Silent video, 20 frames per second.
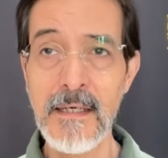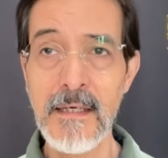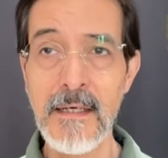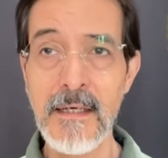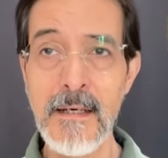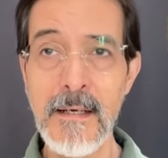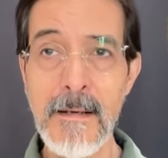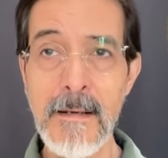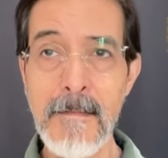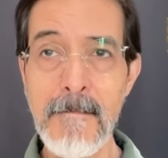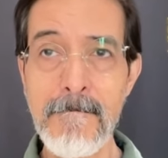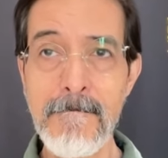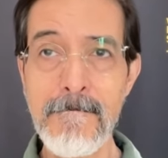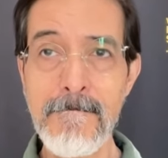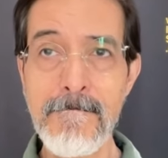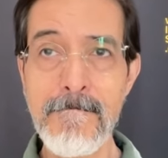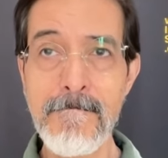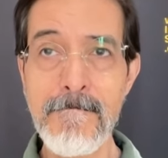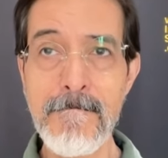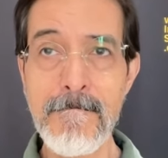
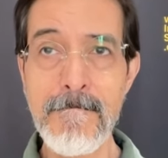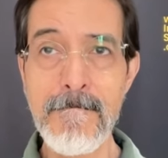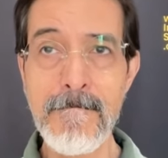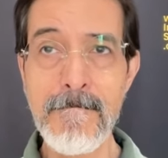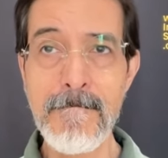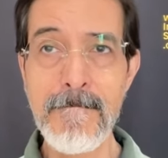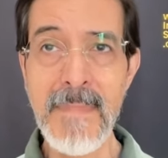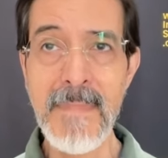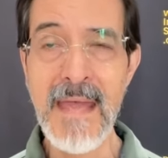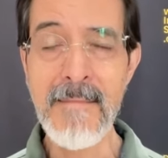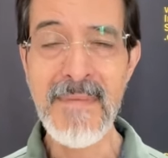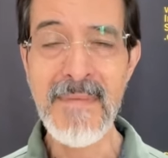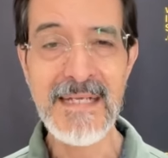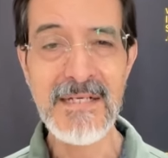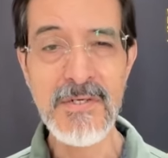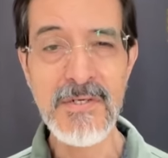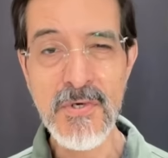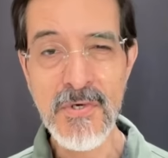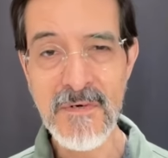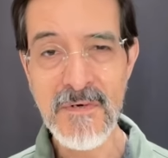Um, am I
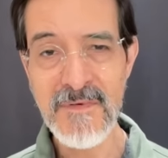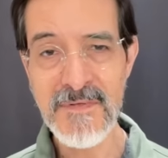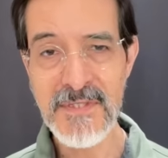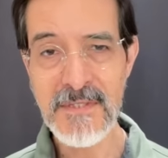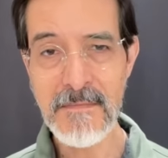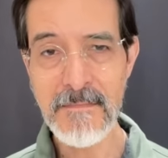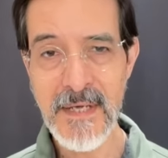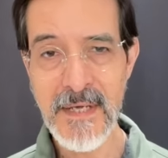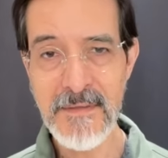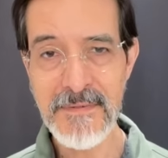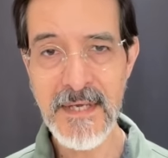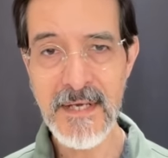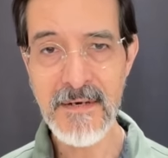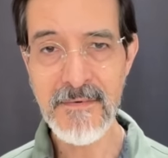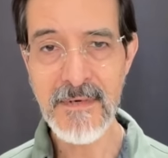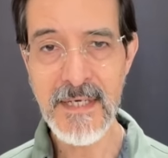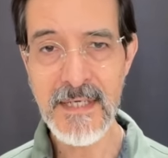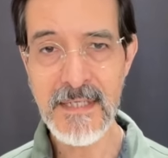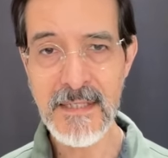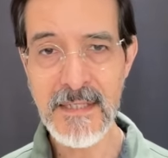nervous about that
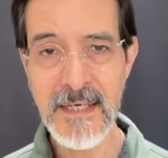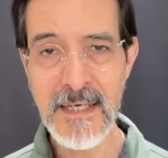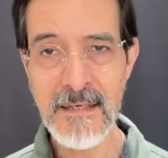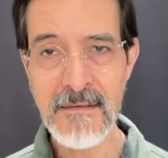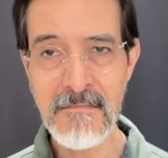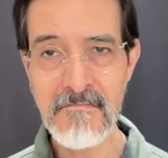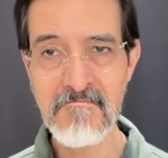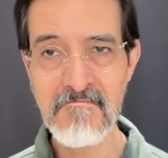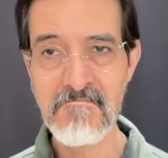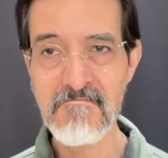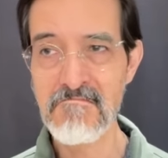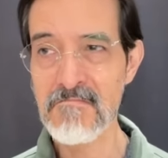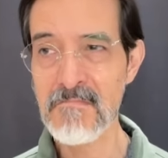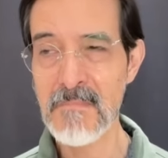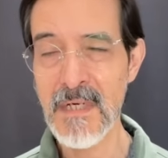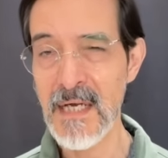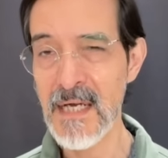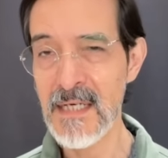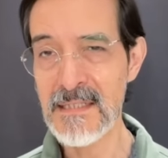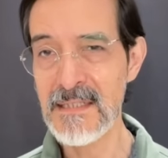right now?
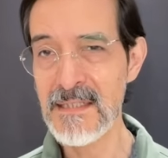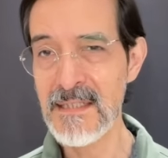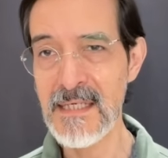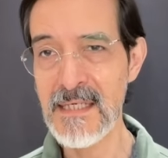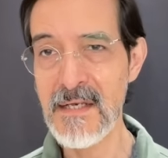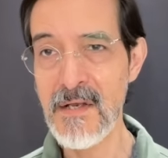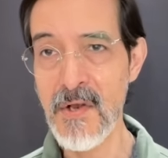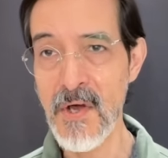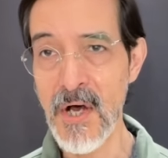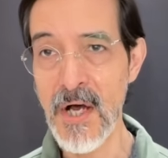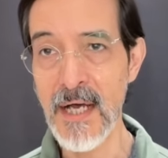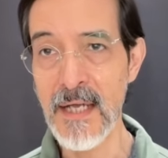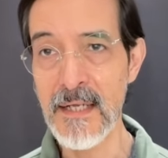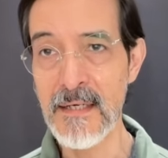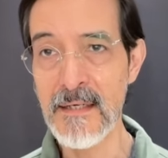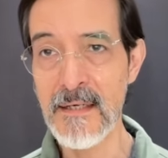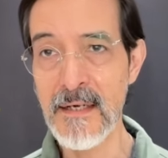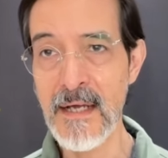Actually, not.